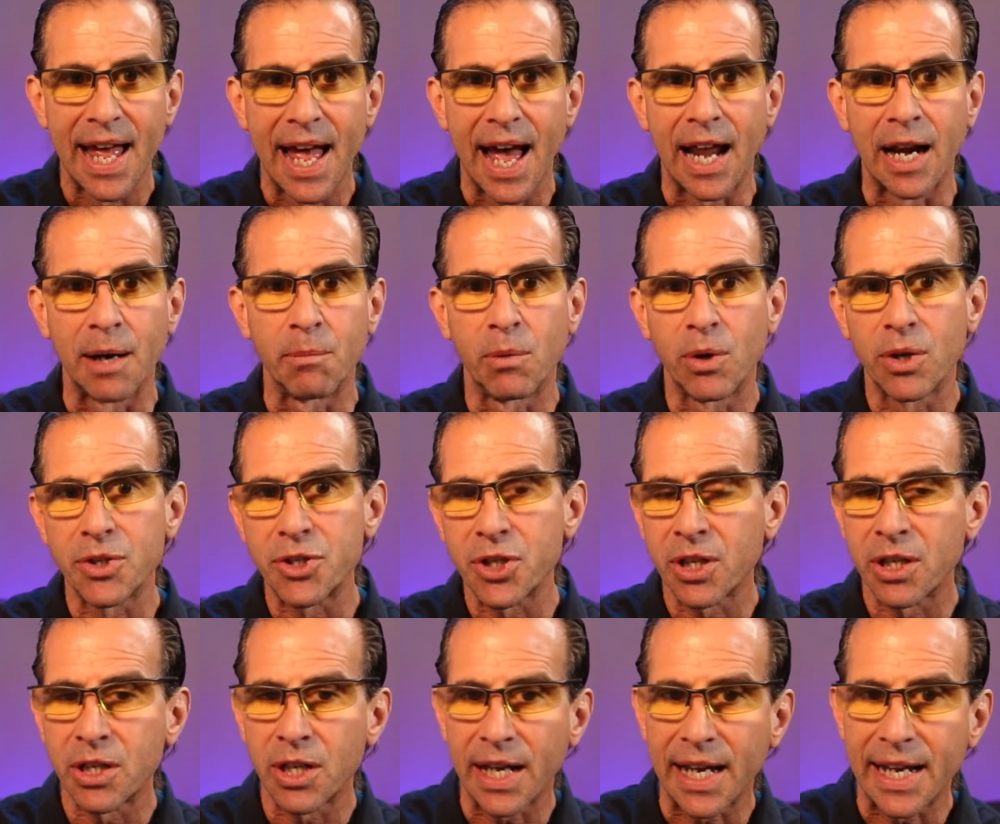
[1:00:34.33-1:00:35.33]
And I'm also
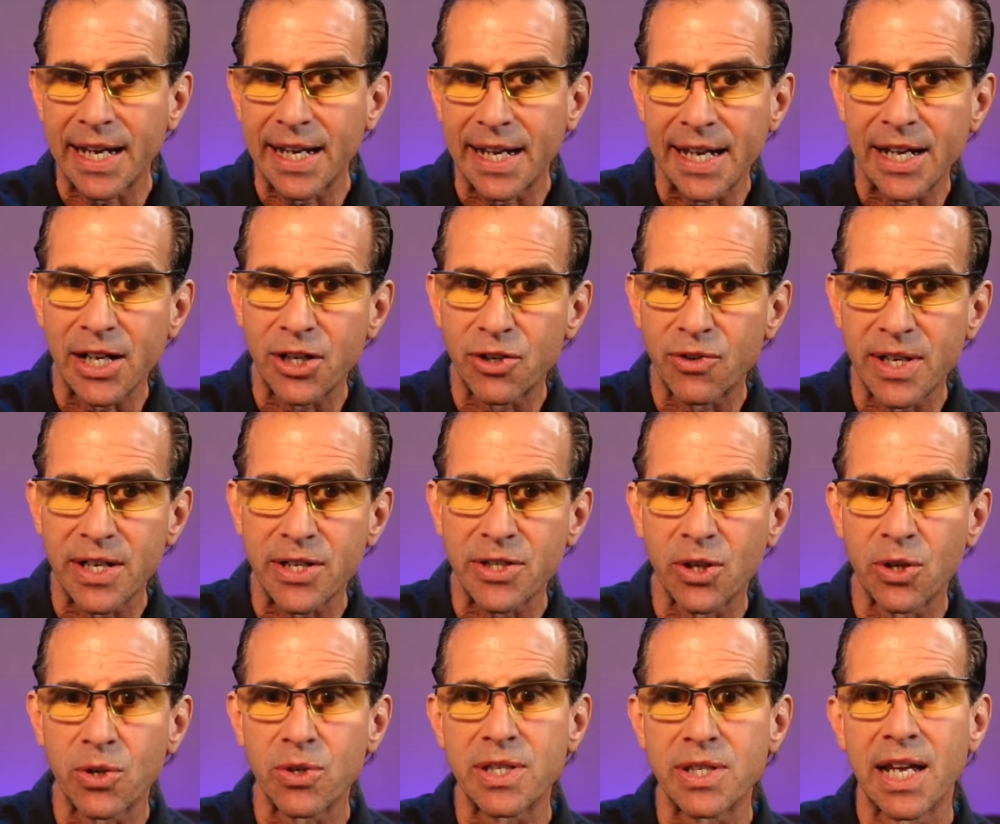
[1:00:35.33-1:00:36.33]
going to increase
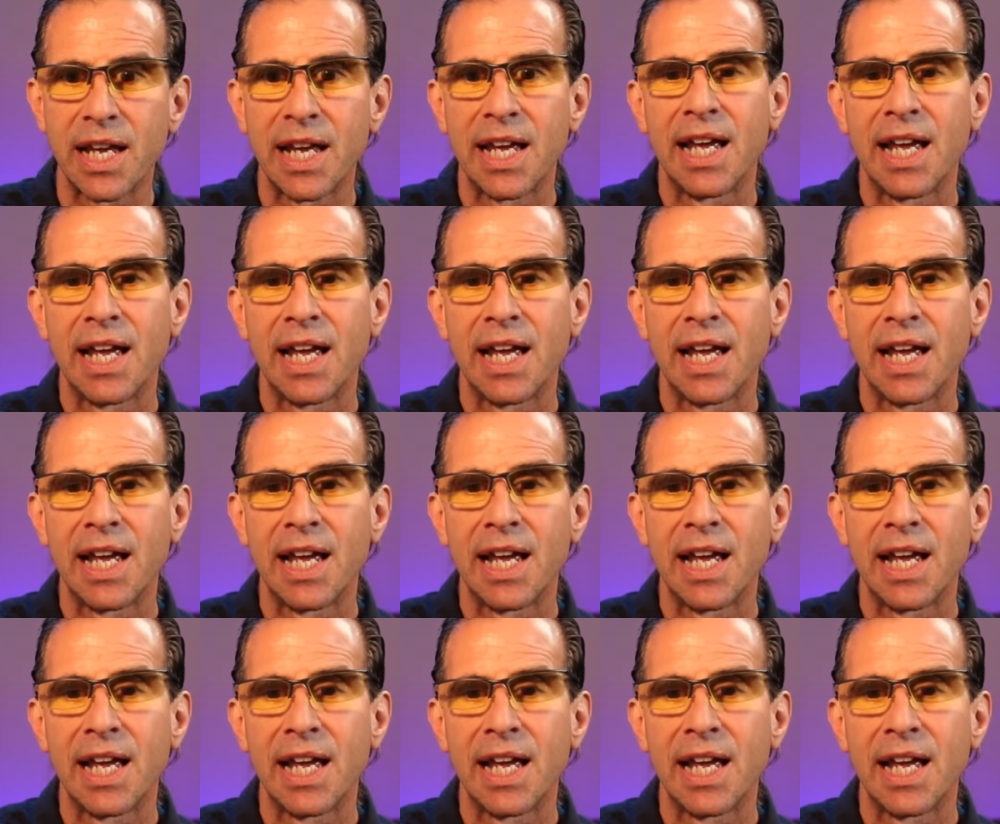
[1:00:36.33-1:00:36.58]
those